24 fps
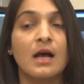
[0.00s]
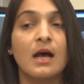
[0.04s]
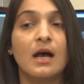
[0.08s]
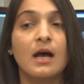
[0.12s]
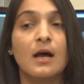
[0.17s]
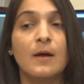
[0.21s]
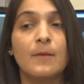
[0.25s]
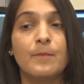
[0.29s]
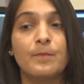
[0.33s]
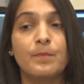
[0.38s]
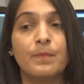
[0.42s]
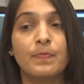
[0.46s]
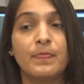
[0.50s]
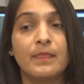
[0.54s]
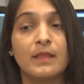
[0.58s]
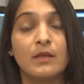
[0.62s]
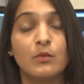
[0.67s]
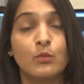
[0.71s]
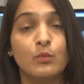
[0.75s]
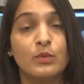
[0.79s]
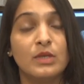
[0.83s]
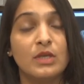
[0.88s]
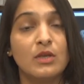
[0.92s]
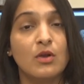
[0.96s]
Um,
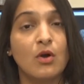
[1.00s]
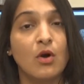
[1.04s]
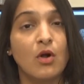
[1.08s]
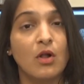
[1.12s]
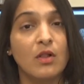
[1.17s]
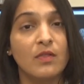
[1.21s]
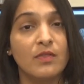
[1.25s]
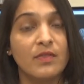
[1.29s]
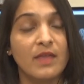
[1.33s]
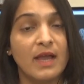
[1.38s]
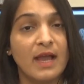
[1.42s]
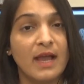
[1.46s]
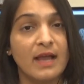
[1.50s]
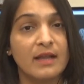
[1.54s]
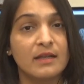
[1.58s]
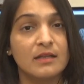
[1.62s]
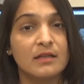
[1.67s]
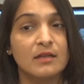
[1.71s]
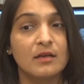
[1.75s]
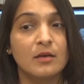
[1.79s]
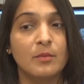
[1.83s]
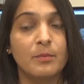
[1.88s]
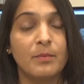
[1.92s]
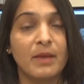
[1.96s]
we call
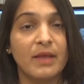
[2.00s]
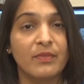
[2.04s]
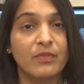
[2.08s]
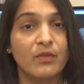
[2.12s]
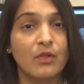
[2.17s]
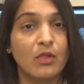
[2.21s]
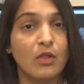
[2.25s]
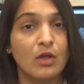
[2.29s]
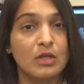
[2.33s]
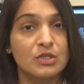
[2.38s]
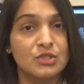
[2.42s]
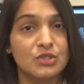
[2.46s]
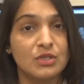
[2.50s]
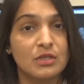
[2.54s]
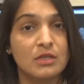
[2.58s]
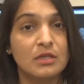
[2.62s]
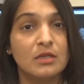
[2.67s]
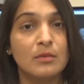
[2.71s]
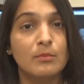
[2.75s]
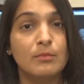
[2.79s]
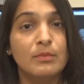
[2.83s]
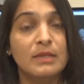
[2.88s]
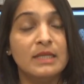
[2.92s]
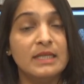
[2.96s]
that a pathologic
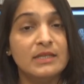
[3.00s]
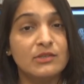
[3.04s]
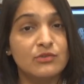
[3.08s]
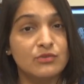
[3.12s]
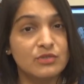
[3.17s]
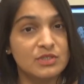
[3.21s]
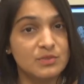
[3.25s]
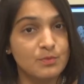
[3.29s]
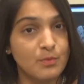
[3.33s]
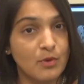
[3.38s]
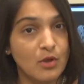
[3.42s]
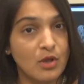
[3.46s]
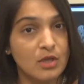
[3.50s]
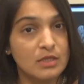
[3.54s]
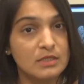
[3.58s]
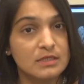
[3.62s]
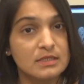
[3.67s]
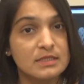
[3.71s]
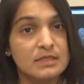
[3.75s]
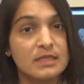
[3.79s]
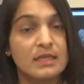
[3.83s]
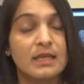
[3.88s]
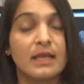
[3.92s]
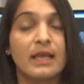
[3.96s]
complete
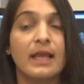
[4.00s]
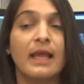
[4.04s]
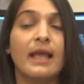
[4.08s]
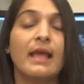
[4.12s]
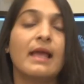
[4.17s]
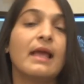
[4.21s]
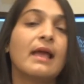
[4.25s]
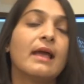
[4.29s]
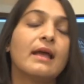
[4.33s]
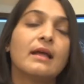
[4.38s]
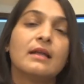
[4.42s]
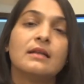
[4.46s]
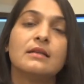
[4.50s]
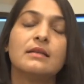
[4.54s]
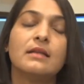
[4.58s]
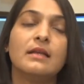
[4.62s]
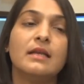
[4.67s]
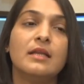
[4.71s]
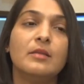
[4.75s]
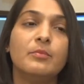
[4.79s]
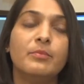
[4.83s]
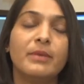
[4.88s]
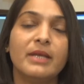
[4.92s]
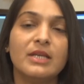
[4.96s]
response. And
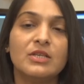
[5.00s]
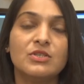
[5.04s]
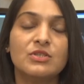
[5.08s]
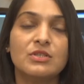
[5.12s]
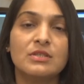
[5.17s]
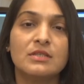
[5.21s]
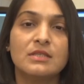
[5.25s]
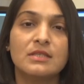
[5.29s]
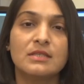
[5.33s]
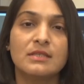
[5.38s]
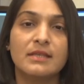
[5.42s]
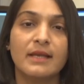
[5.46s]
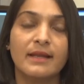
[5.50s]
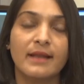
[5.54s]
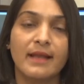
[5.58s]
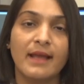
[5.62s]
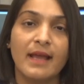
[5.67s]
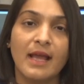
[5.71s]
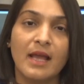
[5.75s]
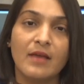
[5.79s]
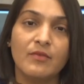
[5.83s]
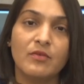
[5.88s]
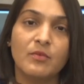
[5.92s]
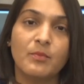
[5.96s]
in patients that
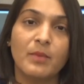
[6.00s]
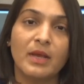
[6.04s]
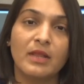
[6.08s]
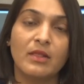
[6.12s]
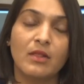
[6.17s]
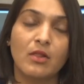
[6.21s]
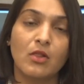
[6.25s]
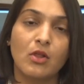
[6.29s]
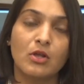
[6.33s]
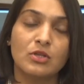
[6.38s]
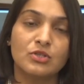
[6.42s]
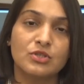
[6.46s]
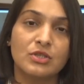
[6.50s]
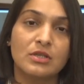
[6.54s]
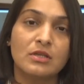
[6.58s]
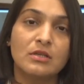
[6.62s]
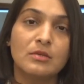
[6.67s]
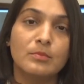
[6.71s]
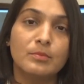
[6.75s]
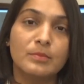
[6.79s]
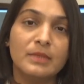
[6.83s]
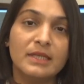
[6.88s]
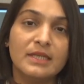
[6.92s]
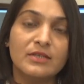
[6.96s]
have a pathologic
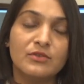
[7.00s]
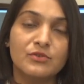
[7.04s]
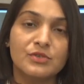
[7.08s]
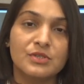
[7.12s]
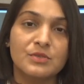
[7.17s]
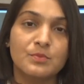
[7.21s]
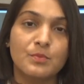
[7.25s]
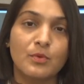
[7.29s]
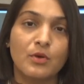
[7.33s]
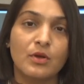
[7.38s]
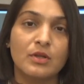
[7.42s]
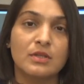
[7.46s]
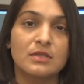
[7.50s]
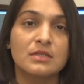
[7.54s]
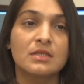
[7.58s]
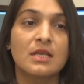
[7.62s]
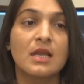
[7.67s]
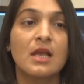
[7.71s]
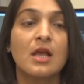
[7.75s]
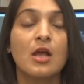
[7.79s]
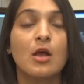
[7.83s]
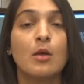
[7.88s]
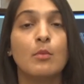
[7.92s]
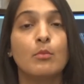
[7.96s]
complete response,
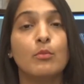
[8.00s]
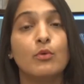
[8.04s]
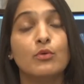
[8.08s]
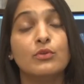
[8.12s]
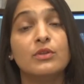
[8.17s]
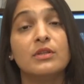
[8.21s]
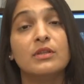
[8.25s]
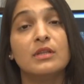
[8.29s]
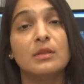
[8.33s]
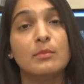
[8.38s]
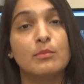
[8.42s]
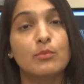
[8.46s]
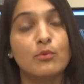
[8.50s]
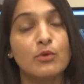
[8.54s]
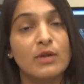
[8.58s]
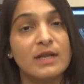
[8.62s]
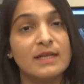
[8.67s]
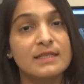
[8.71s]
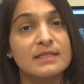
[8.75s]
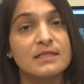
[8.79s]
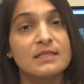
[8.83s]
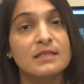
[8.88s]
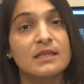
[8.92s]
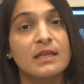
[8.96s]
both in the
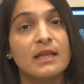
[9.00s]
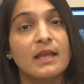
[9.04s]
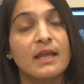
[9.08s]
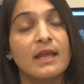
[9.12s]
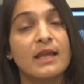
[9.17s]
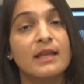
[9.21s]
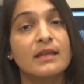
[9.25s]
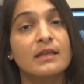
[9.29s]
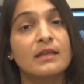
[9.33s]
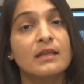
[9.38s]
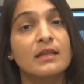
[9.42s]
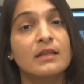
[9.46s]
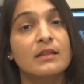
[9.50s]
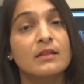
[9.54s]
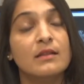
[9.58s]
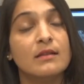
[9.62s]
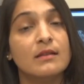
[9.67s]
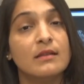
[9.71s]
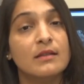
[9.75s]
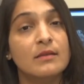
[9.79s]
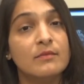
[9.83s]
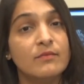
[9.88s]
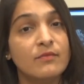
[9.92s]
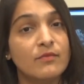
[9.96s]
breast and in the
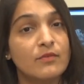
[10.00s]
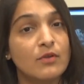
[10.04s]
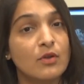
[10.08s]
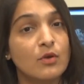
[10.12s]
lymph